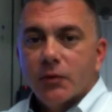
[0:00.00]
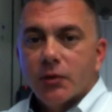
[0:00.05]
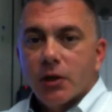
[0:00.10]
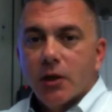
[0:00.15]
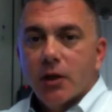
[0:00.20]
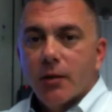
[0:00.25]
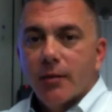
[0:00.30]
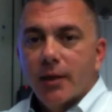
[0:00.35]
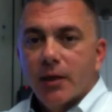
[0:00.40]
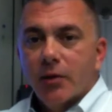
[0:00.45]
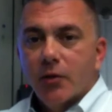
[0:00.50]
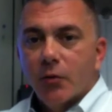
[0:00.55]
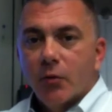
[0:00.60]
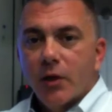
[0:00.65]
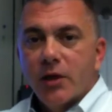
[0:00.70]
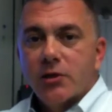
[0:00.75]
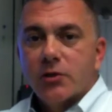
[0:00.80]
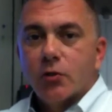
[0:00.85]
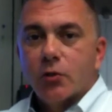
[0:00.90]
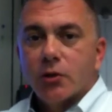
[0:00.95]
So, I mean, the
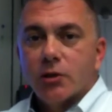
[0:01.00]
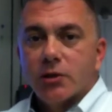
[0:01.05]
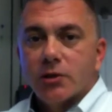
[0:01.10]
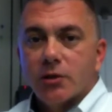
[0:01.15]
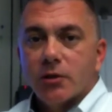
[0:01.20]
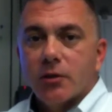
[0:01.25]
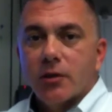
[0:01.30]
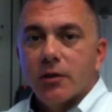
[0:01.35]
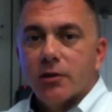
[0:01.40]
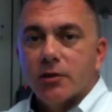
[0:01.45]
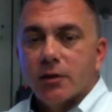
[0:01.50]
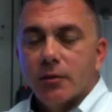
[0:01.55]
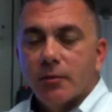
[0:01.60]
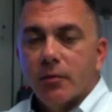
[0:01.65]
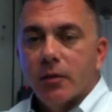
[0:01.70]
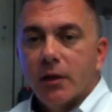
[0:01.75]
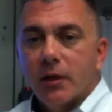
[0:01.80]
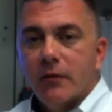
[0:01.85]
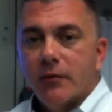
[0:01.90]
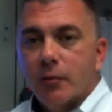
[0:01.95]
resources on it's
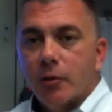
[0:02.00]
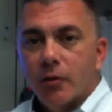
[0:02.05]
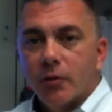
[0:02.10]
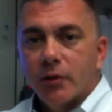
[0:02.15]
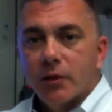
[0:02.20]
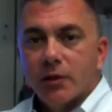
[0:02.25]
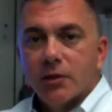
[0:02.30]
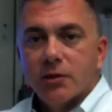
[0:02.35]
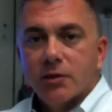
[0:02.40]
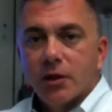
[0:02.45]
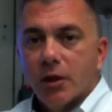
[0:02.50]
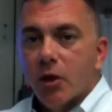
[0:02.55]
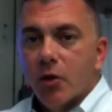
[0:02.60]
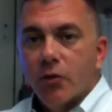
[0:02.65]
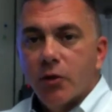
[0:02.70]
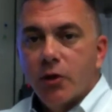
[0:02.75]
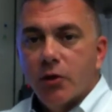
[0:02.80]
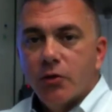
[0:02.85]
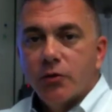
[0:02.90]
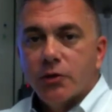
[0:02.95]
unbelievable. It's
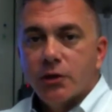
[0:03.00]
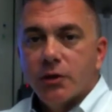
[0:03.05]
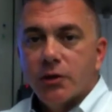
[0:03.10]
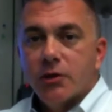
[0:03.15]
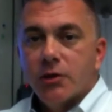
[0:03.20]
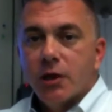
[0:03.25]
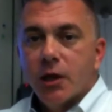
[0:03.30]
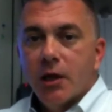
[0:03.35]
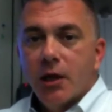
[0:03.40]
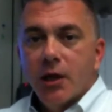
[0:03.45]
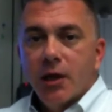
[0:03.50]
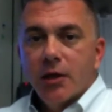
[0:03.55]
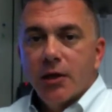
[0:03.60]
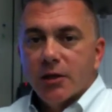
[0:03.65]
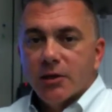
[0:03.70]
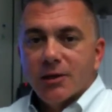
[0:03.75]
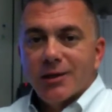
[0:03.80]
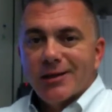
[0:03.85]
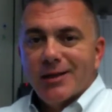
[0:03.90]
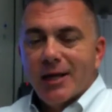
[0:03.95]
low usage,
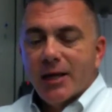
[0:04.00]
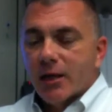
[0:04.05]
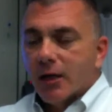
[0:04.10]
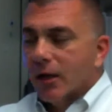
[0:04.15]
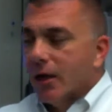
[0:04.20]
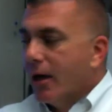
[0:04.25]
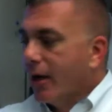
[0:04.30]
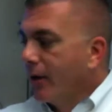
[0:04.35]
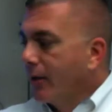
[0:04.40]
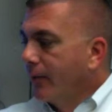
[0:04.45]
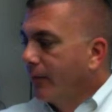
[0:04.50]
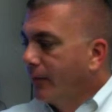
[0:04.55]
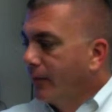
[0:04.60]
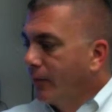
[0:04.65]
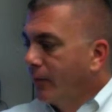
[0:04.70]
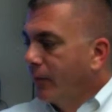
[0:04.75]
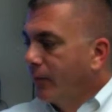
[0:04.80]
doesn't take a lot of,